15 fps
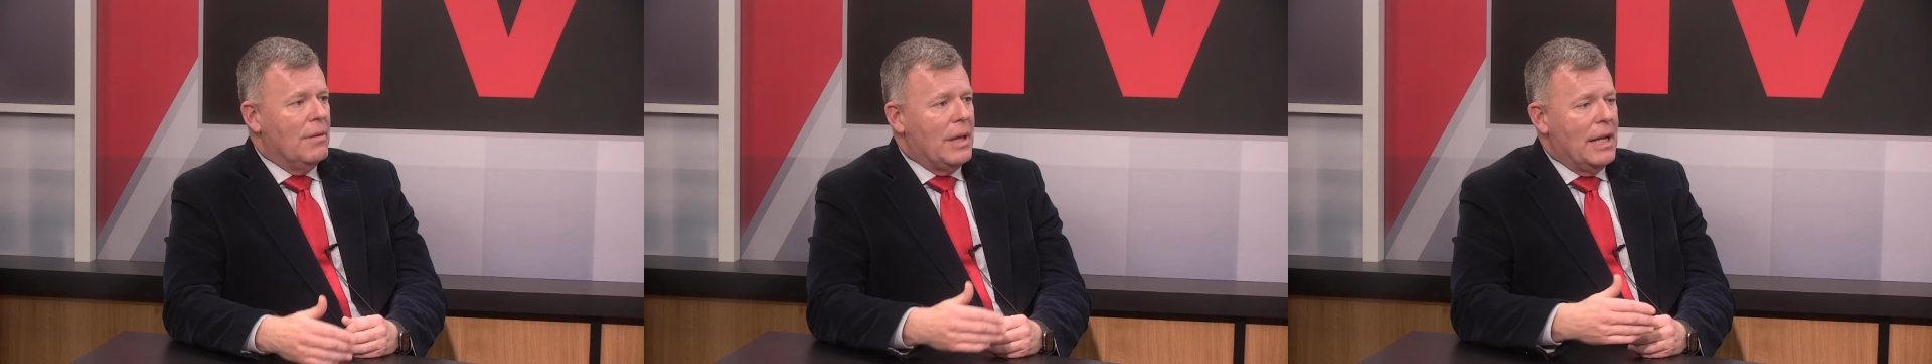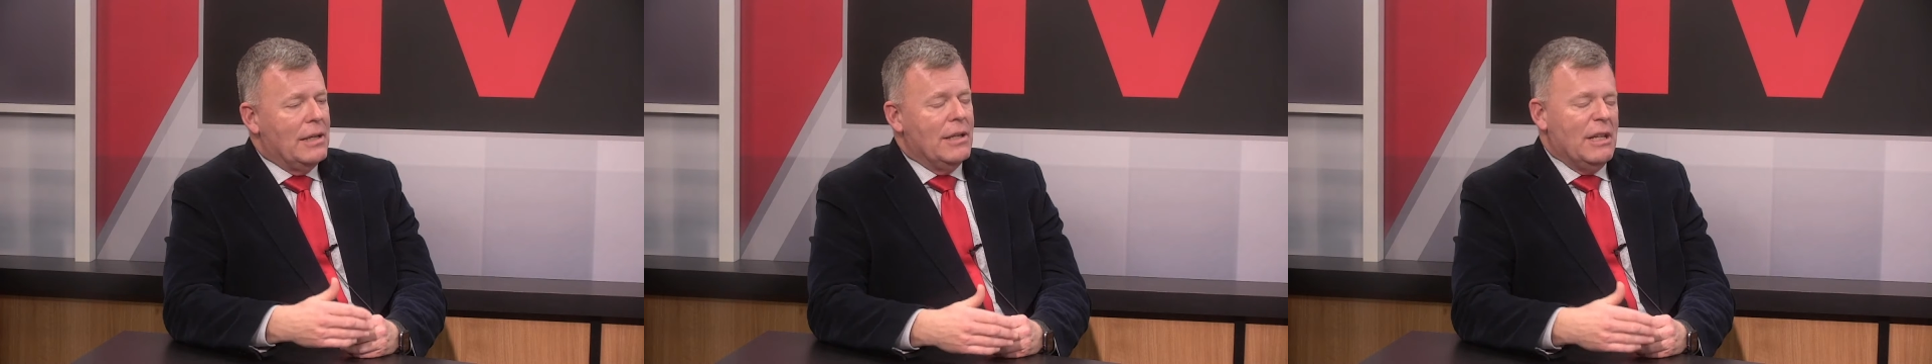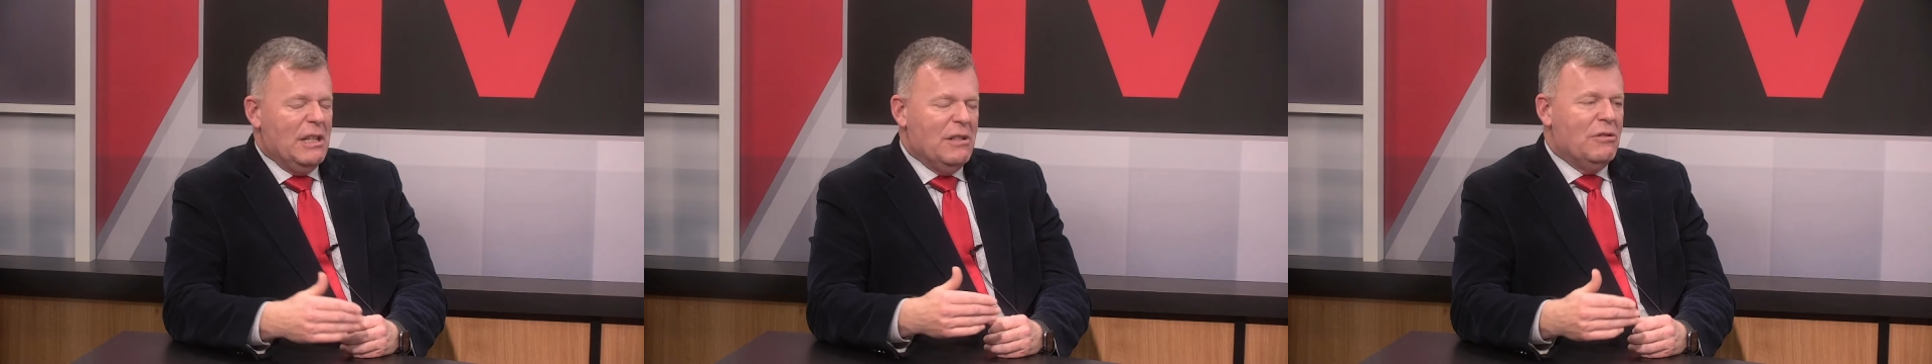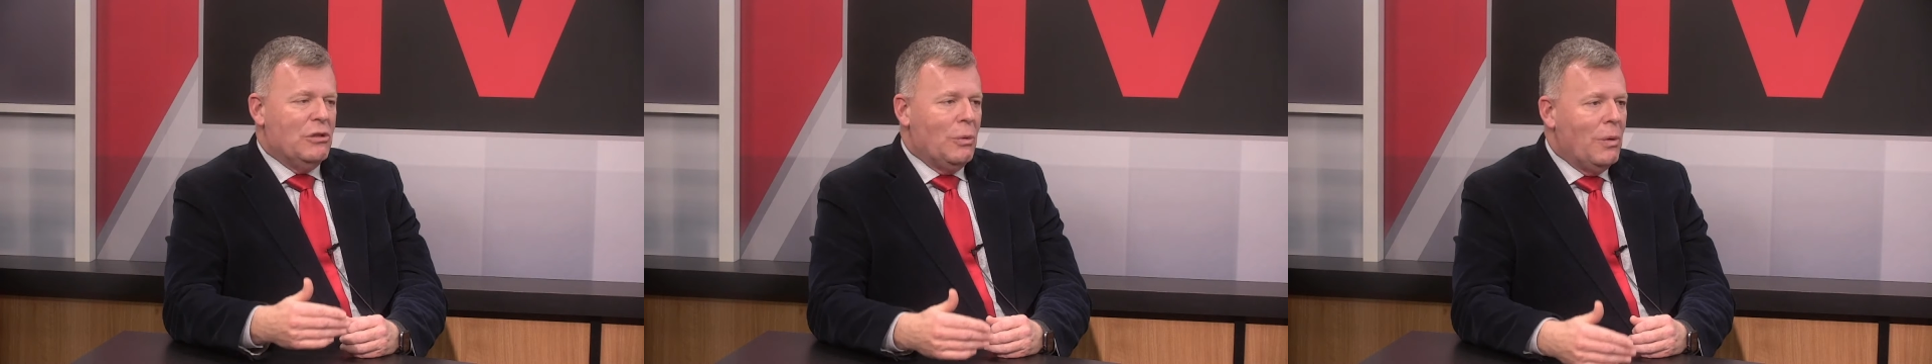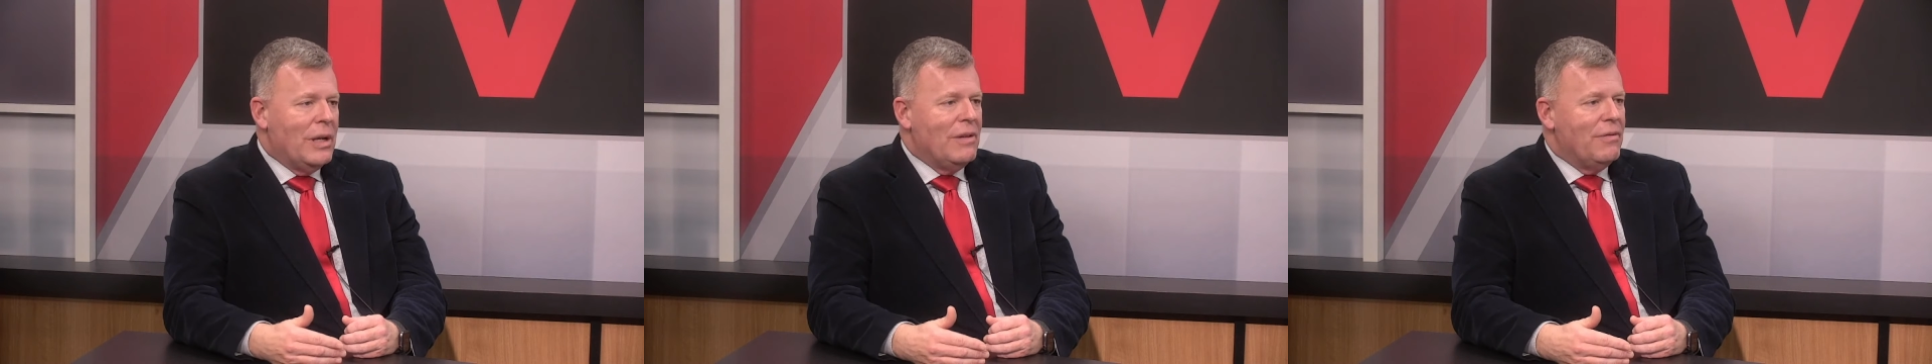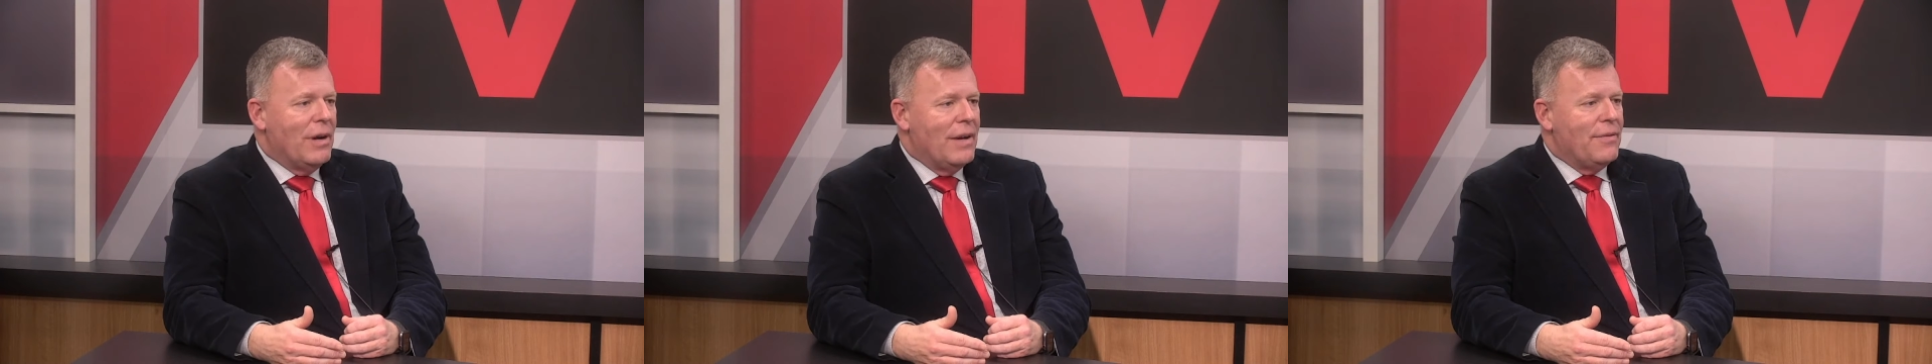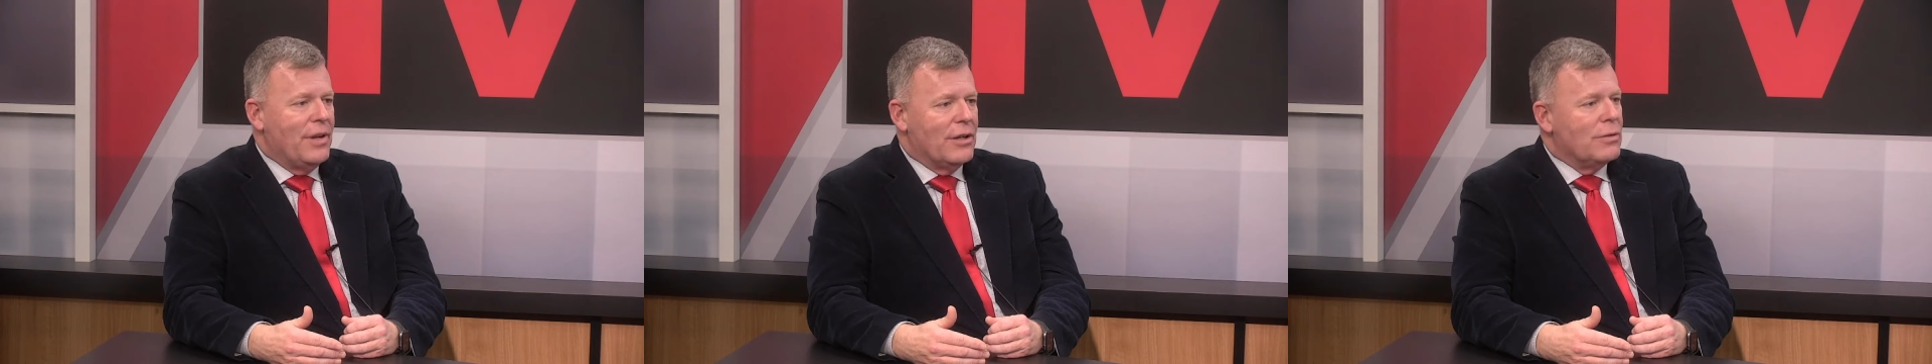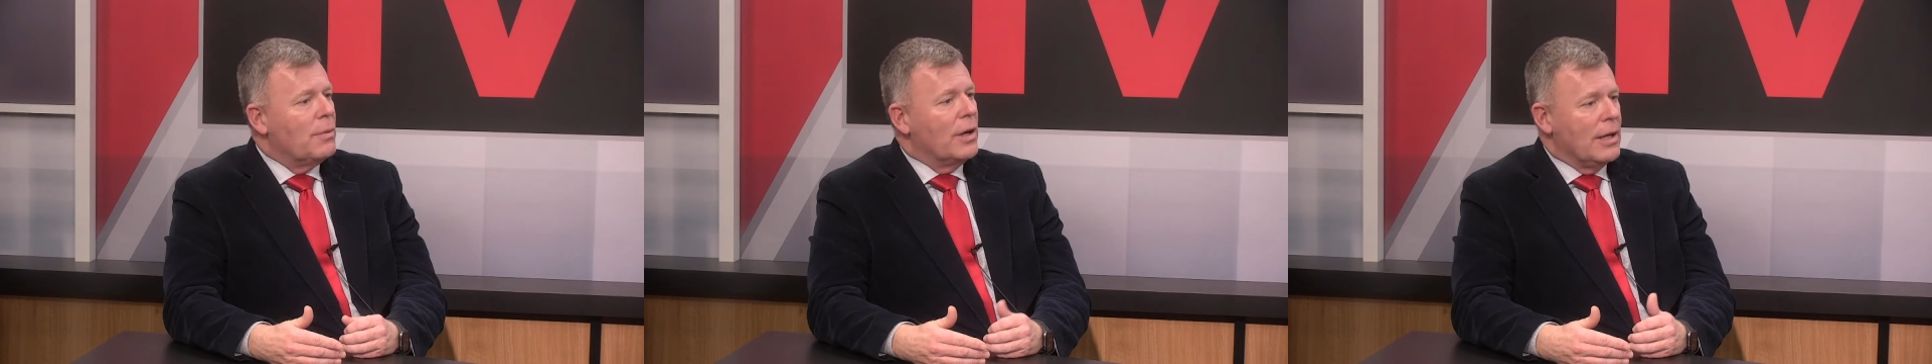that in 25 years,